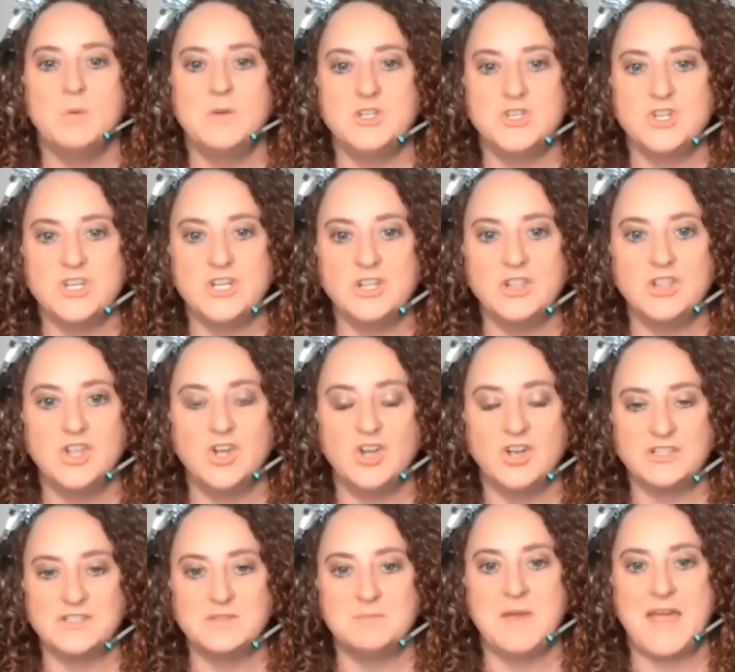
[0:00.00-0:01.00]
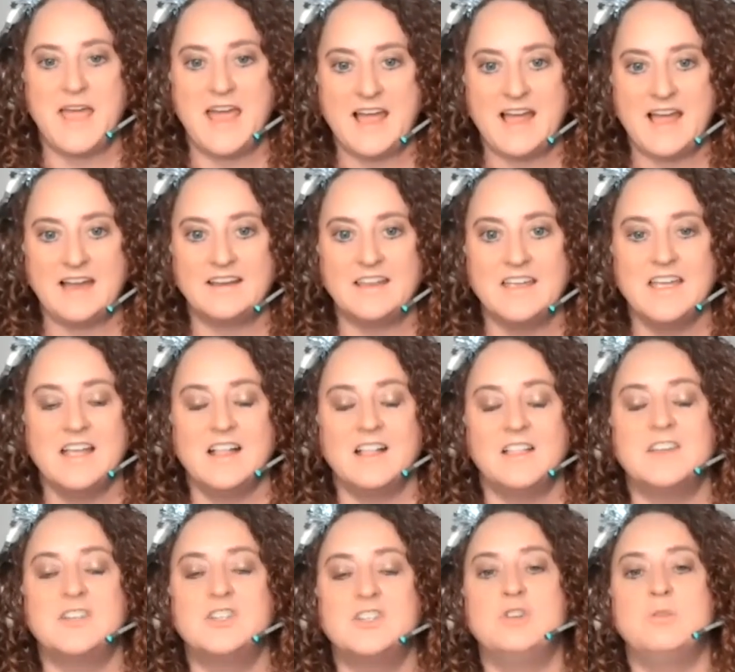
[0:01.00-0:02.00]
when she looked back,
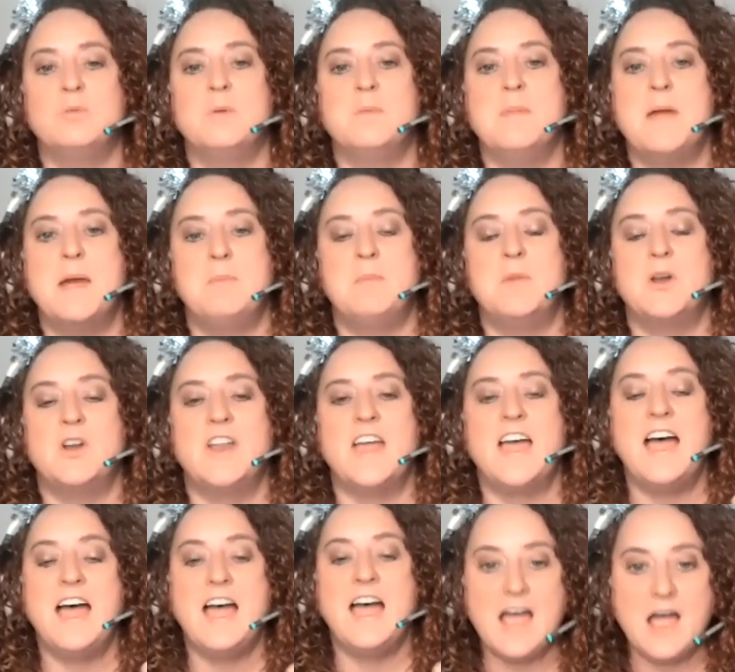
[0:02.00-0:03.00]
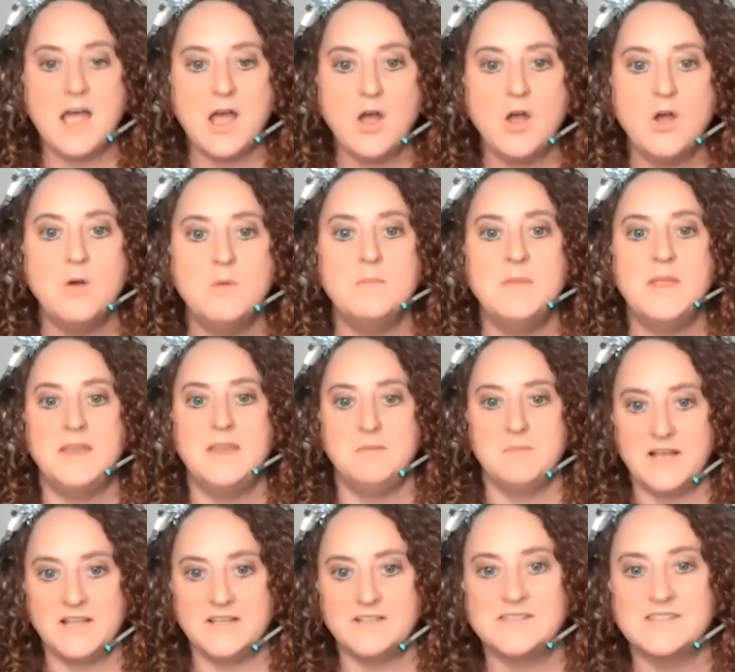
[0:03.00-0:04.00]
like, she remembered how many
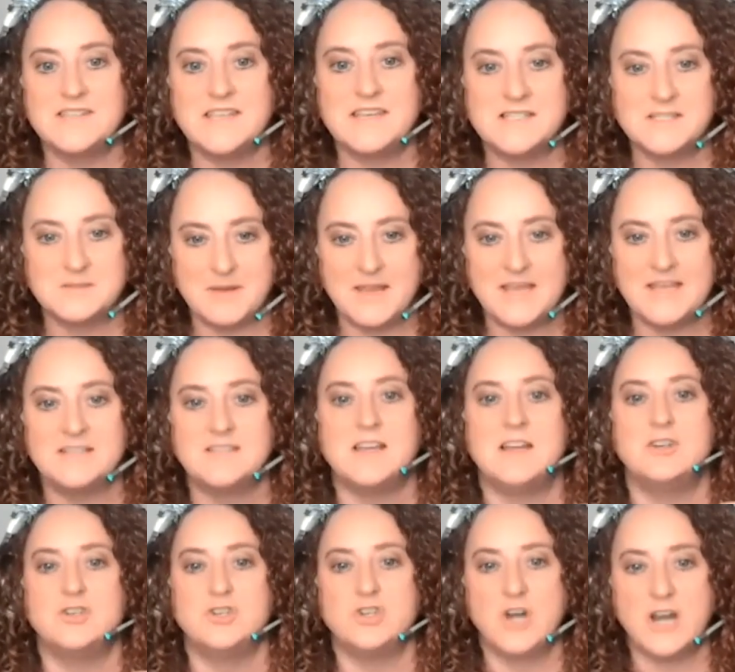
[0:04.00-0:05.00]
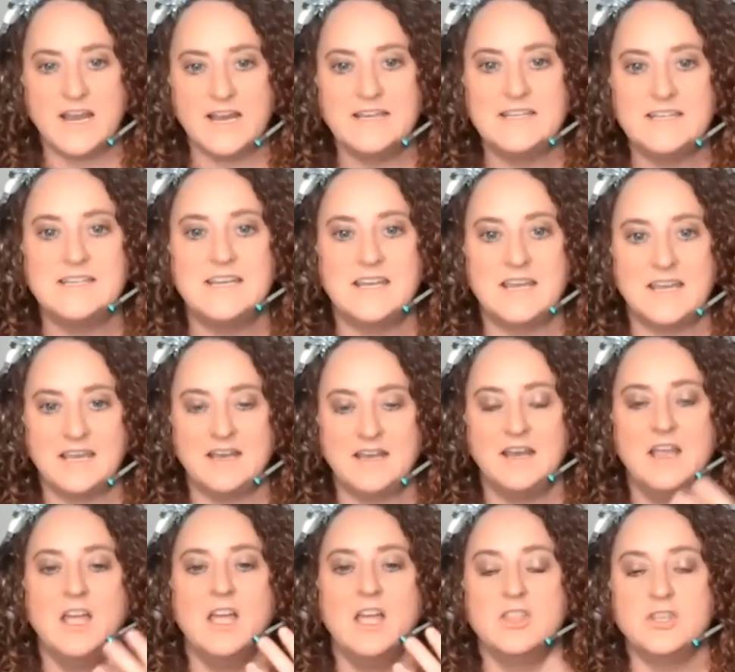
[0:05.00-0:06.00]
months they spent on trying to
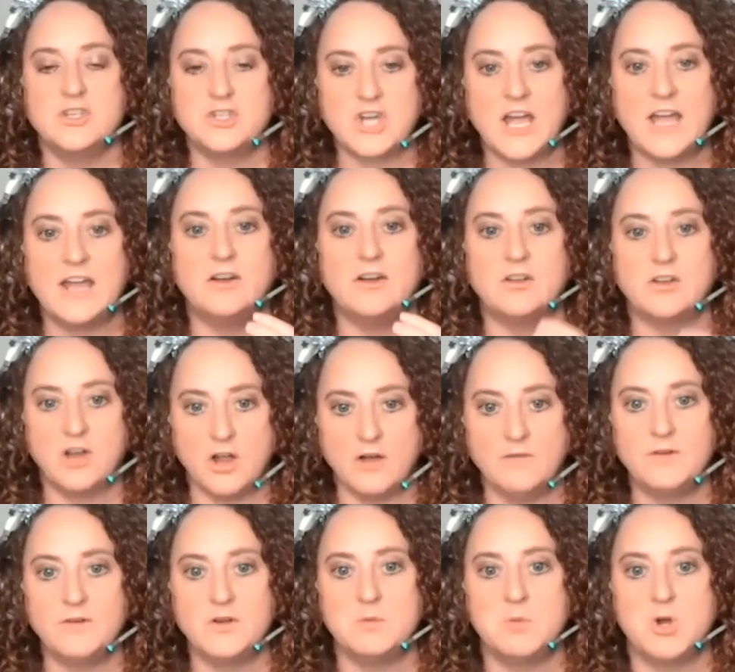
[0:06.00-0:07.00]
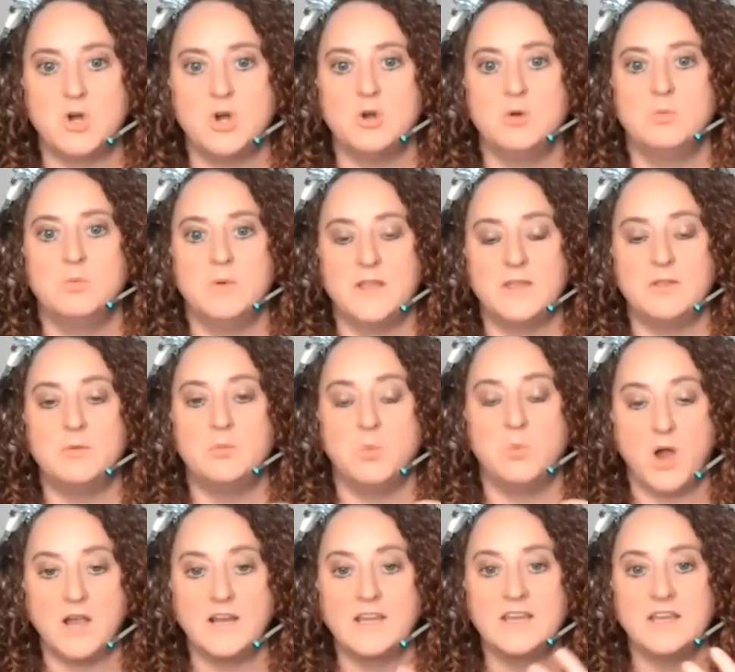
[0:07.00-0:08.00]
get the child comfortable with
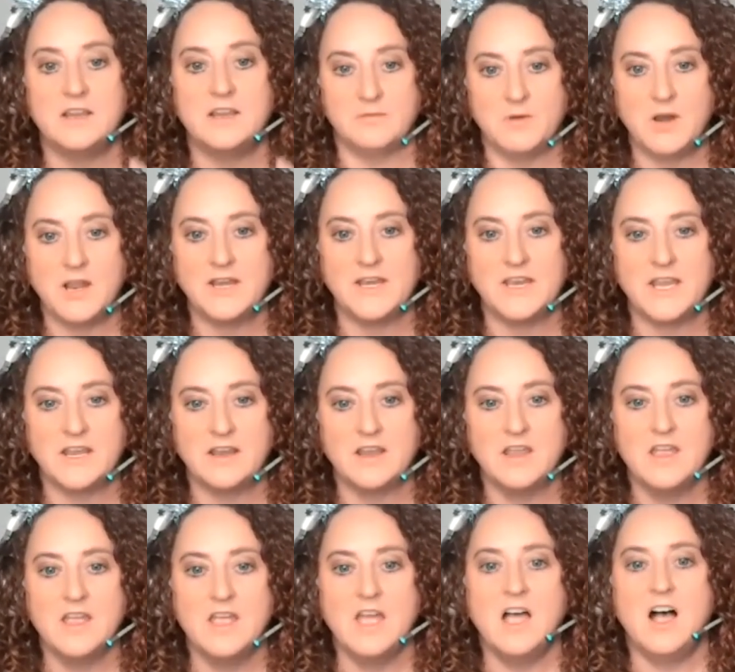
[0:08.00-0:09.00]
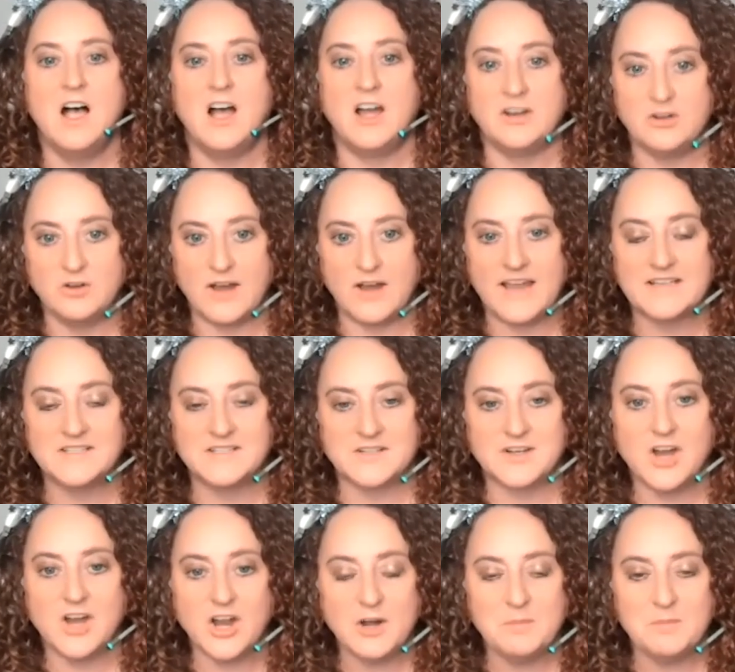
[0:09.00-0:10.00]
walking and running on grass
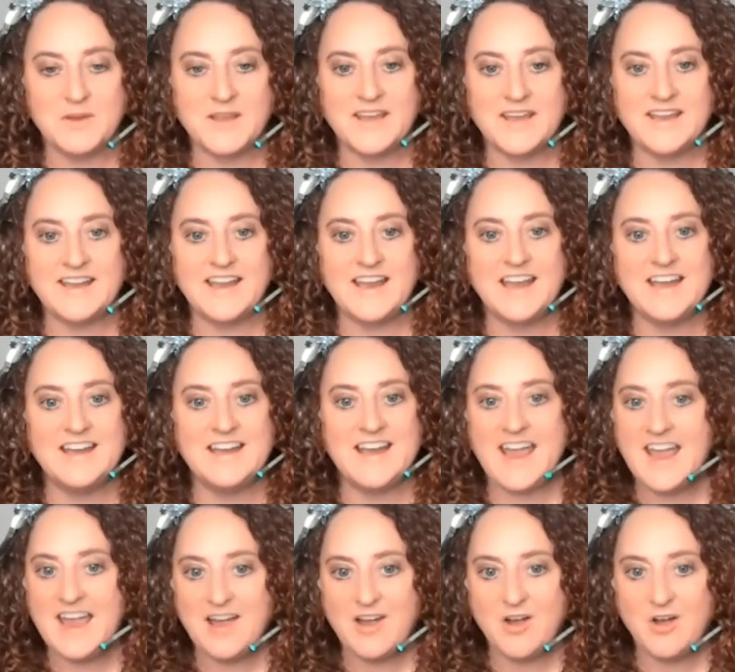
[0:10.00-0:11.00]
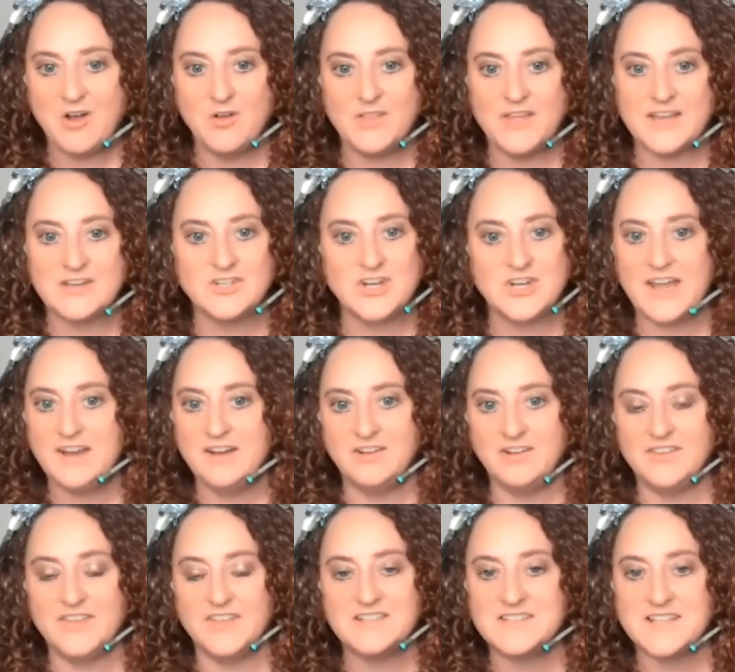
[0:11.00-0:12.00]
and carpet. And now that
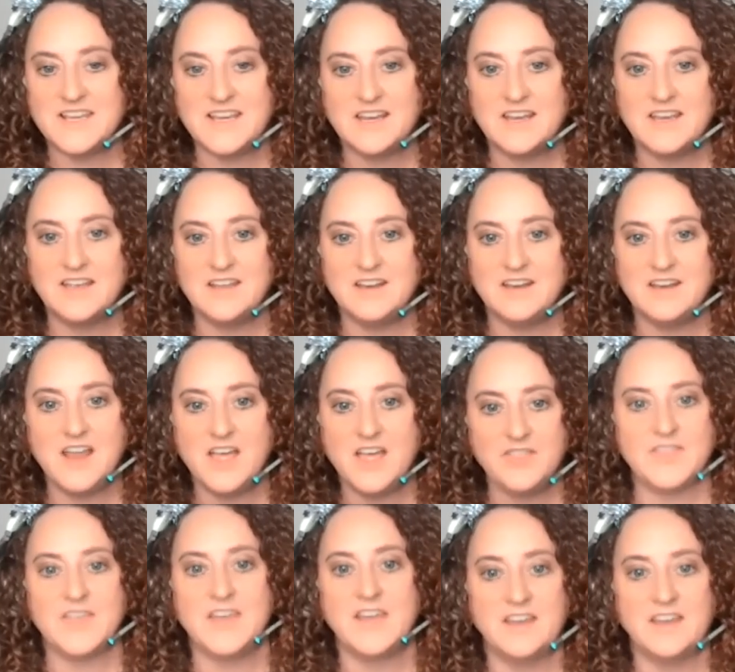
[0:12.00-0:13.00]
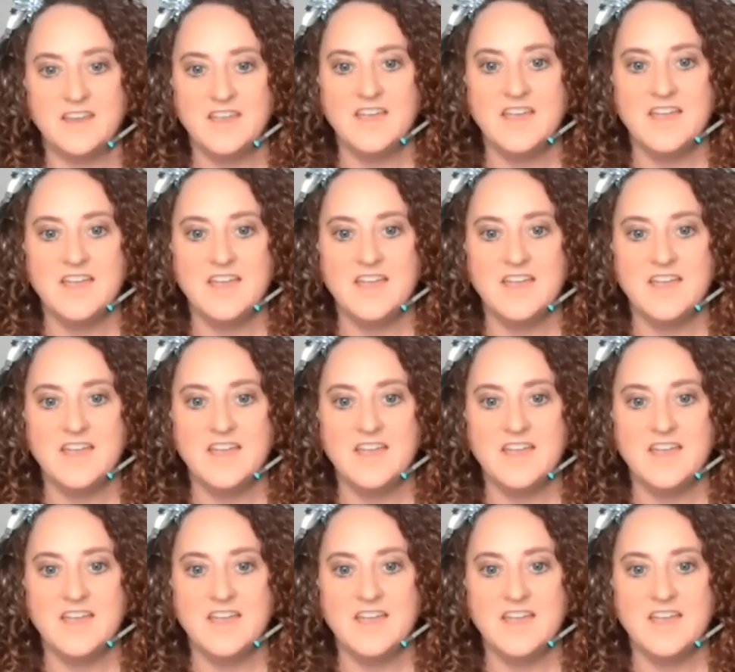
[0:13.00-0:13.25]
child, that's like nothing.